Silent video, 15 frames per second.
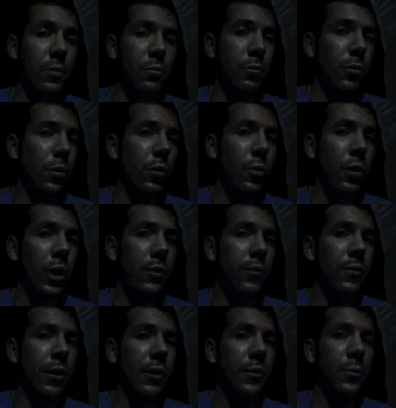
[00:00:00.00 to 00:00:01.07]
We're going
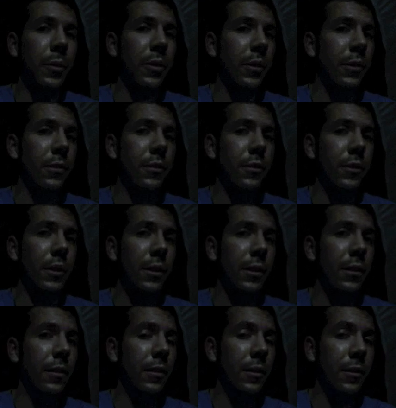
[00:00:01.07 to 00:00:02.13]
off of our experience,
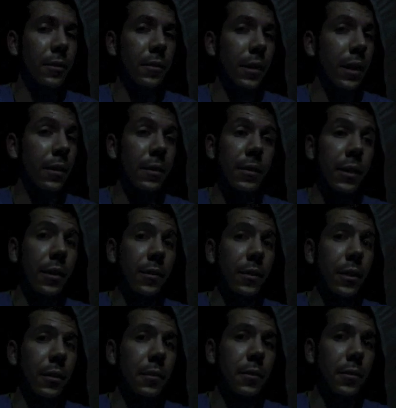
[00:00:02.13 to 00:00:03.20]
and that's
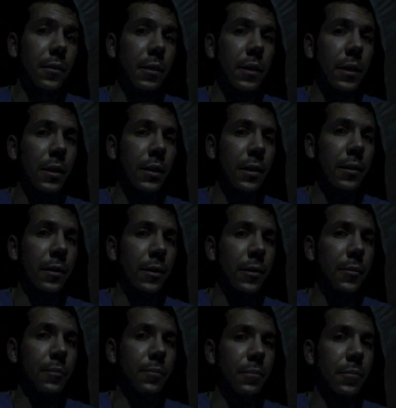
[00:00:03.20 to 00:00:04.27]
it. And
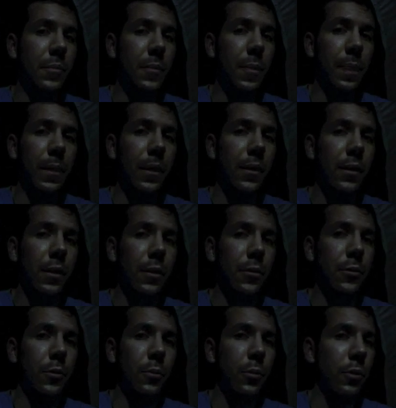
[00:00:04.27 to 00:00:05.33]

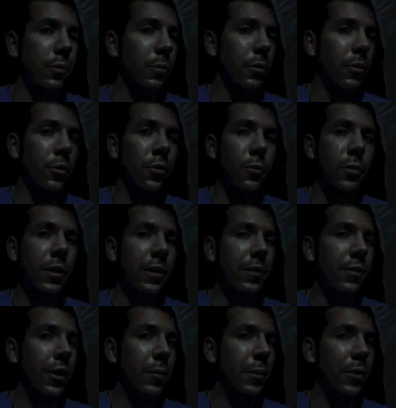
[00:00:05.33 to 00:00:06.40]
so we're doing the
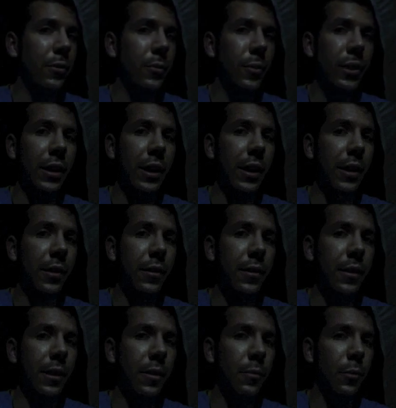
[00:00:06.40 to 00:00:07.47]
very best that we can,
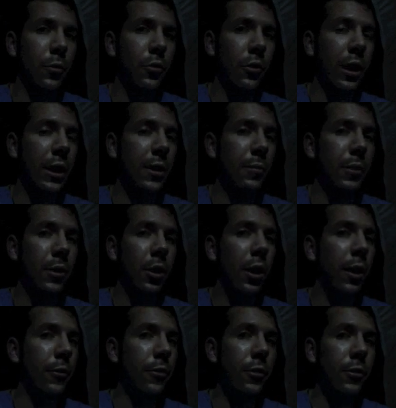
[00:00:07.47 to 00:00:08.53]
and we're trying to be
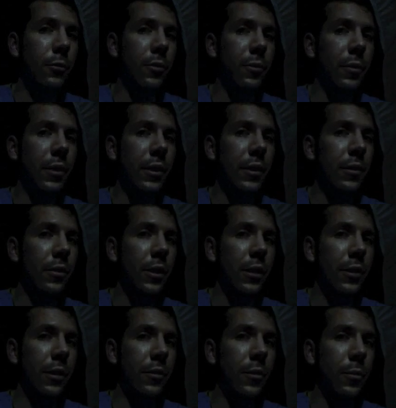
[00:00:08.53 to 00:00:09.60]
cautious when we think
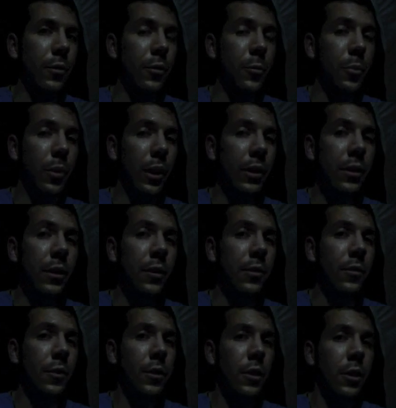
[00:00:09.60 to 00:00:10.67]
that someone is
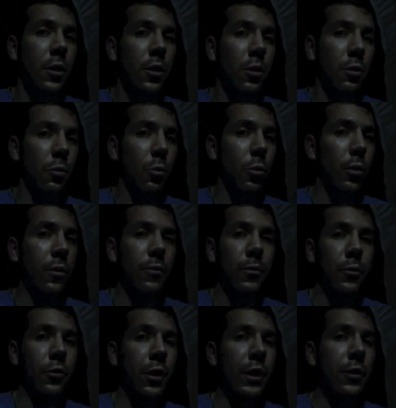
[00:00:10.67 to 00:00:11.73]
pregnant, or if
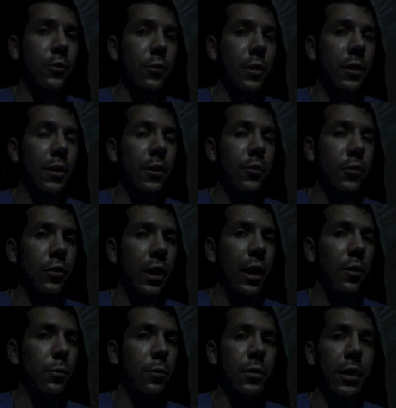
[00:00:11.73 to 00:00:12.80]
we're trying to treat a young
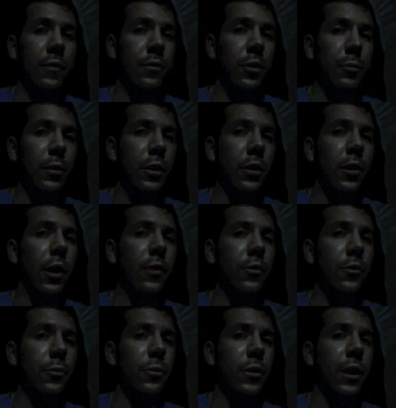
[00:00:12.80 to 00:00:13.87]
child, we're definitely being
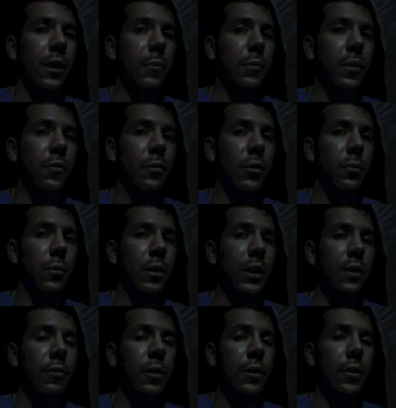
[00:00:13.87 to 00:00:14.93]
cautious with that of what we're
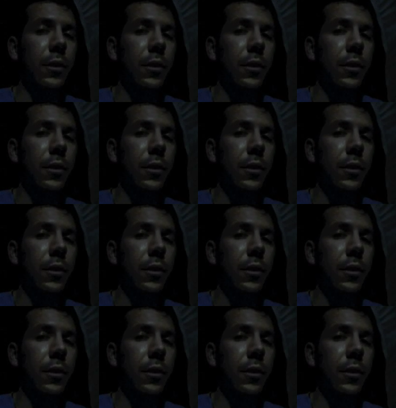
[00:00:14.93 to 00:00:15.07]
giving.